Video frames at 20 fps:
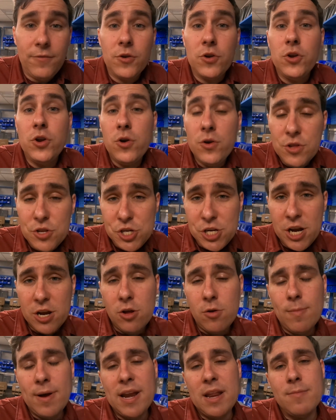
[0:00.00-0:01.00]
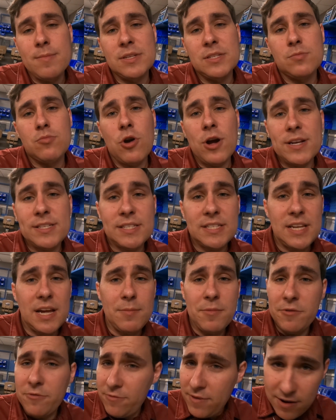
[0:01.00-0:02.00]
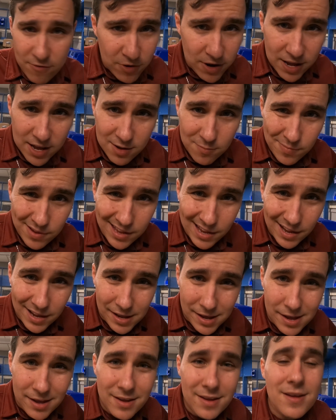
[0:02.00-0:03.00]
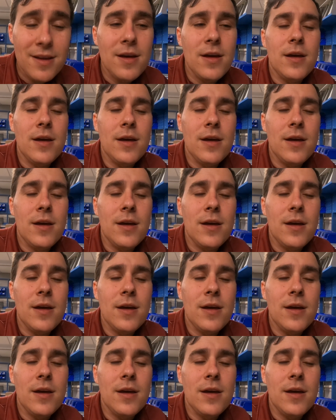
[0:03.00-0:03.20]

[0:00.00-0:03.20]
If you're new to the channel, my name is Bryce. I'm your favorite AMPIAA